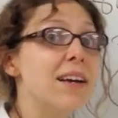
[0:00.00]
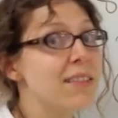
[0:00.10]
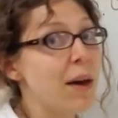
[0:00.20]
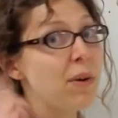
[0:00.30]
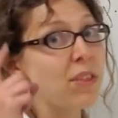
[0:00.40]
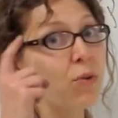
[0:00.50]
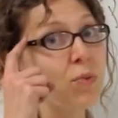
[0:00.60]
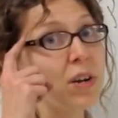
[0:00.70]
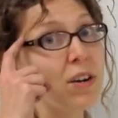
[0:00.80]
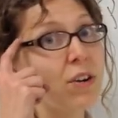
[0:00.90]
That way the
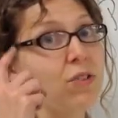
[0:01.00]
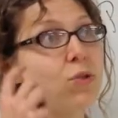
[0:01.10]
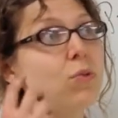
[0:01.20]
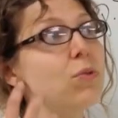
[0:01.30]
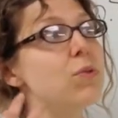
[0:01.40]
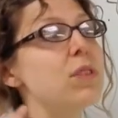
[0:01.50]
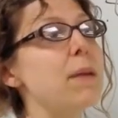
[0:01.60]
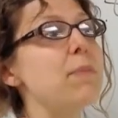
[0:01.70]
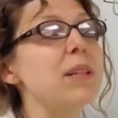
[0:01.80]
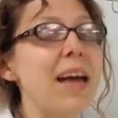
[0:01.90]
reader goes, ooh, they
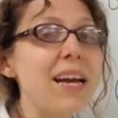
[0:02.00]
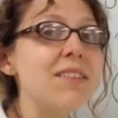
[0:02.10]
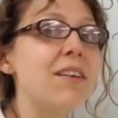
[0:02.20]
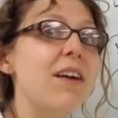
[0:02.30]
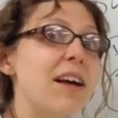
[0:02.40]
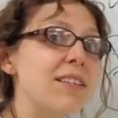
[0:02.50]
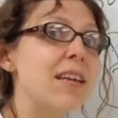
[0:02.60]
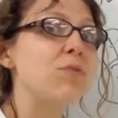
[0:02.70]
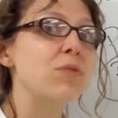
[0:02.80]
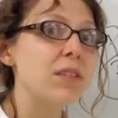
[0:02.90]
planned their
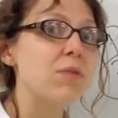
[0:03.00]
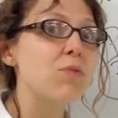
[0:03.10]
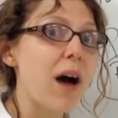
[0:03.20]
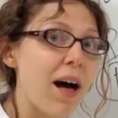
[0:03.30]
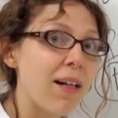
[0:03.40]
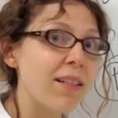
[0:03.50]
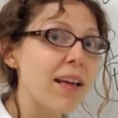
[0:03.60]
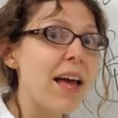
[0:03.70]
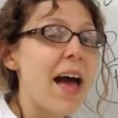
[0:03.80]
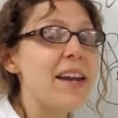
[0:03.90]
essay really well,
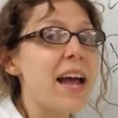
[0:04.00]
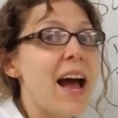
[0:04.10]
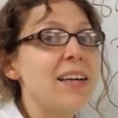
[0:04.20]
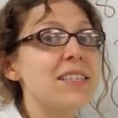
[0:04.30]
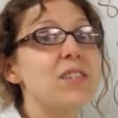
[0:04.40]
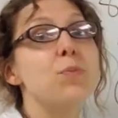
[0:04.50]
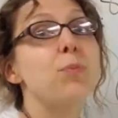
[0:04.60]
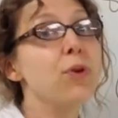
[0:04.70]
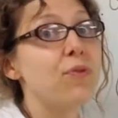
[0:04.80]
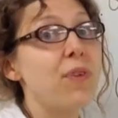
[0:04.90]
and it has this
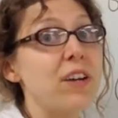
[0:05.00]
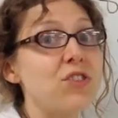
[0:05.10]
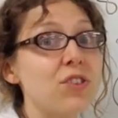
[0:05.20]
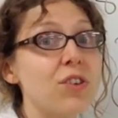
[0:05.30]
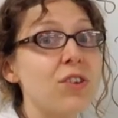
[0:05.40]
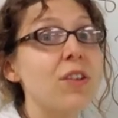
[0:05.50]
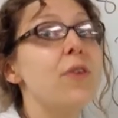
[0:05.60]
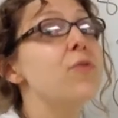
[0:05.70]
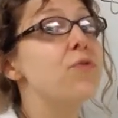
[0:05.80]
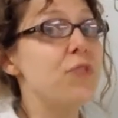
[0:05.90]
professional,
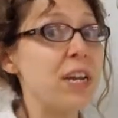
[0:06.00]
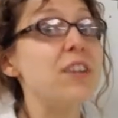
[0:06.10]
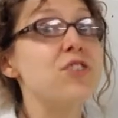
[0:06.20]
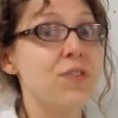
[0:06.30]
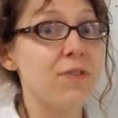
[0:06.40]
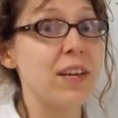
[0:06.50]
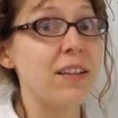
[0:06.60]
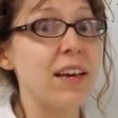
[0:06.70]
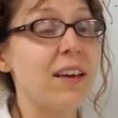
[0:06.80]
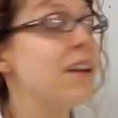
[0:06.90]
finished
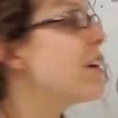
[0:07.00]
feeling.